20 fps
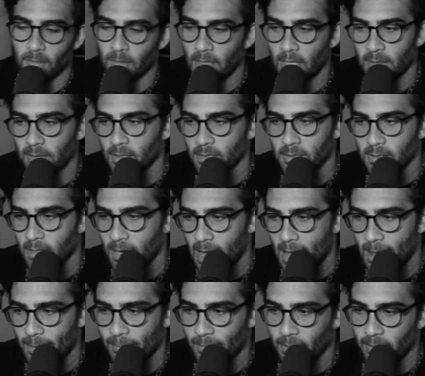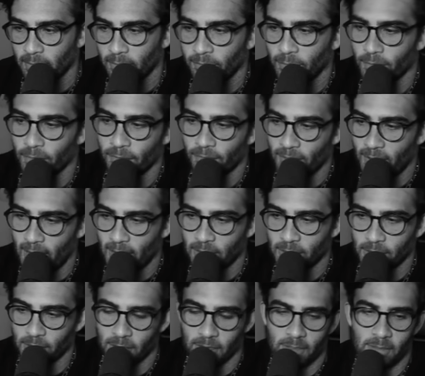That doesn't happen. If you're a
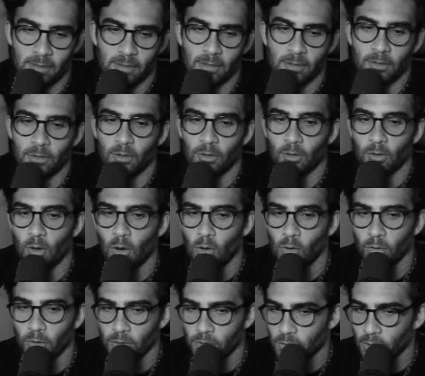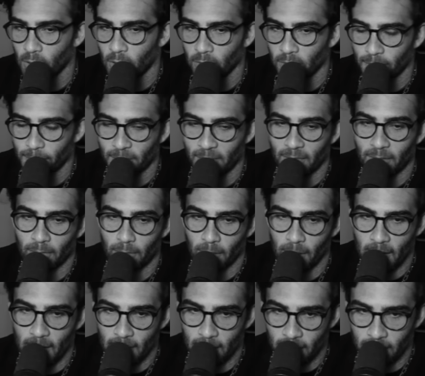fascist, your goal is to ultimately
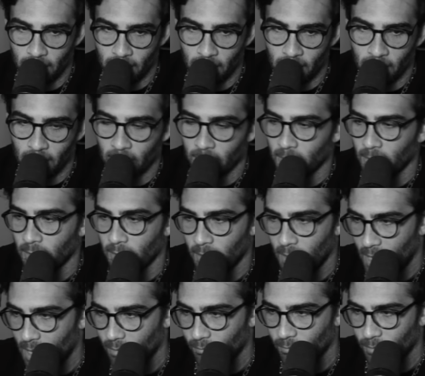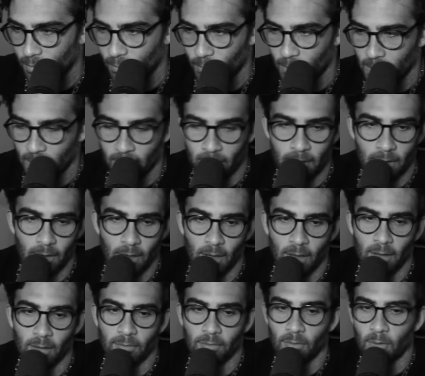rid everywhere
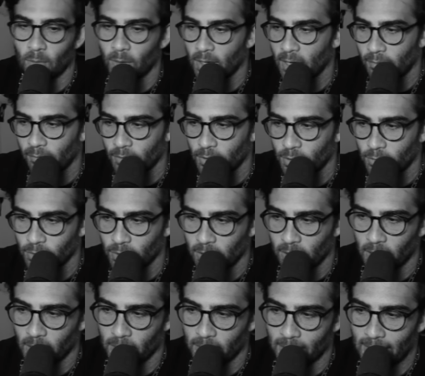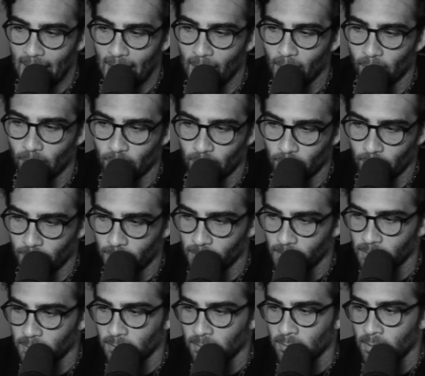of whatever you declare the outgroup,
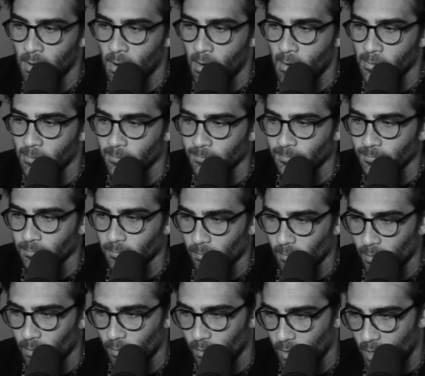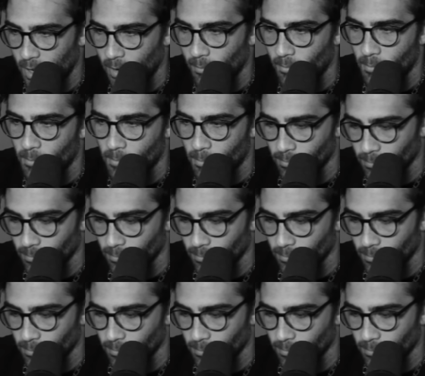okay?